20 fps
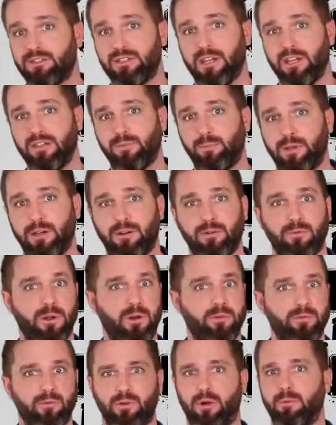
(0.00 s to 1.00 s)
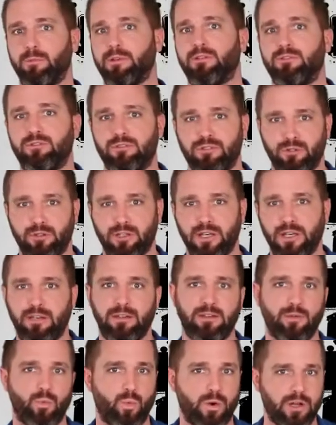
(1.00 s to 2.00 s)
Shakespeare wrote Romeo and
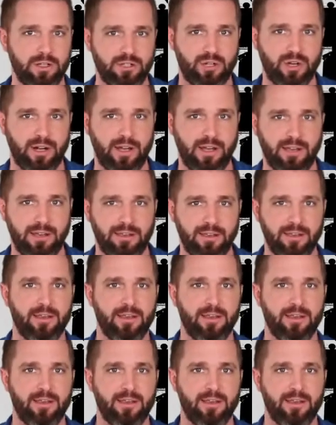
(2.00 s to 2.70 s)
Juliet in one try?